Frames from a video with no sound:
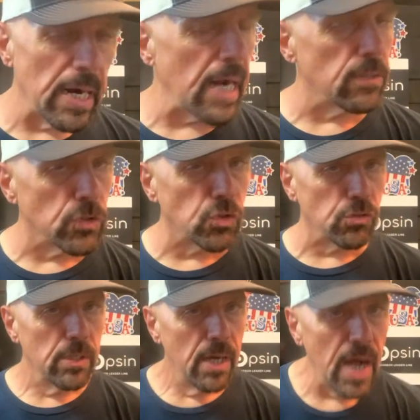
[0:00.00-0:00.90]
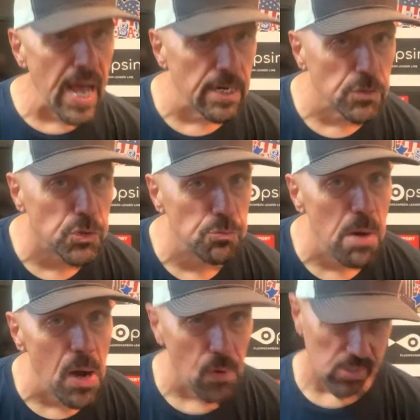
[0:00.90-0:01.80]
I don't
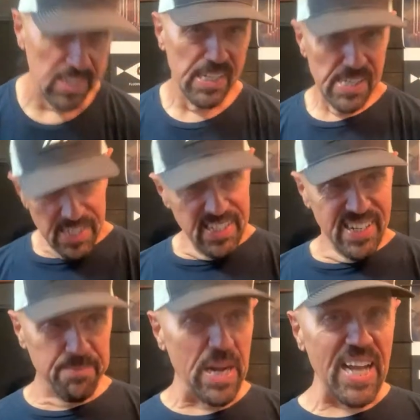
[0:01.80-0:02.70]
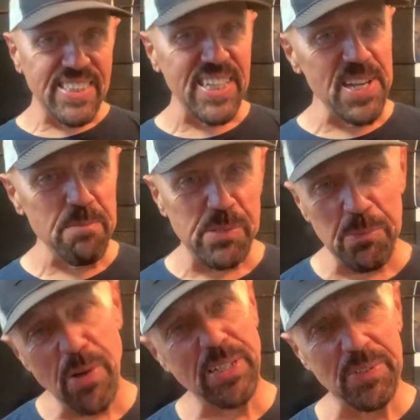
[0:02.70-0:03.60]
smoke. But I see him
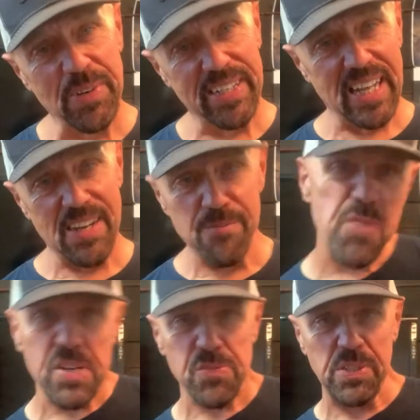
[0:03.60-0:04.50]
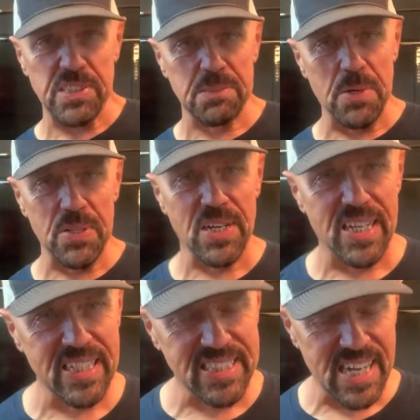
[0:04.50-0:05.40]
smoking one, like a victory smoke
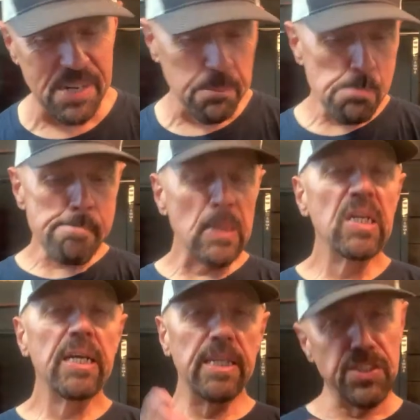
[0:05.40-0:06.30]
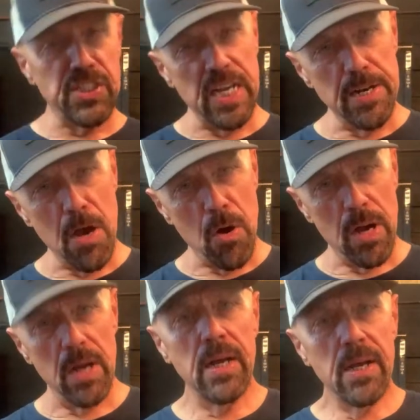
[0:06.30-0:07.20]
all the time. His son,
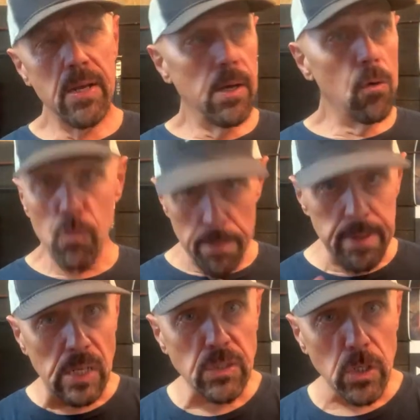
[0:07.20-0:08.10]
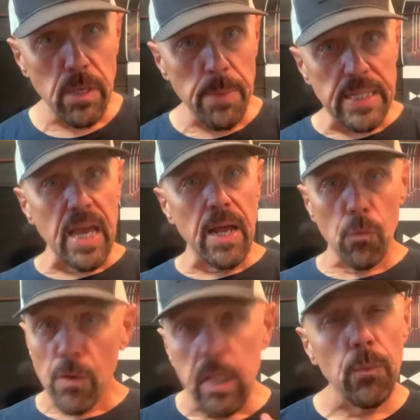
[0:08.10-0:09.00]
Noah. Remember I told you about that
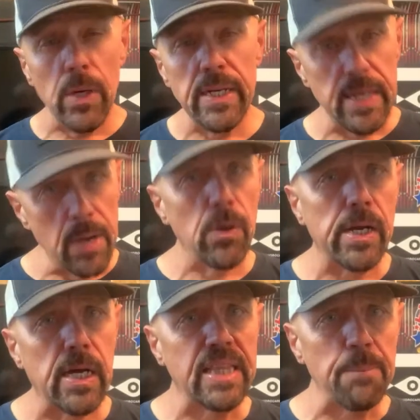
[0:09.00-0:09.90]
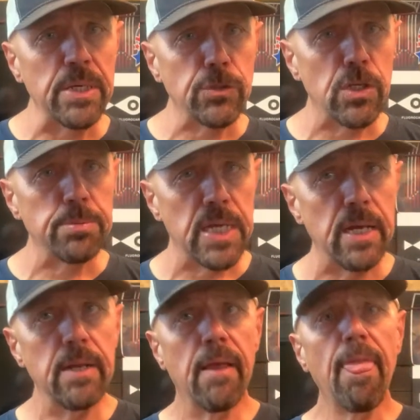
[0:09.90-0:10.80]
really windy day where I caught that big sheep's head?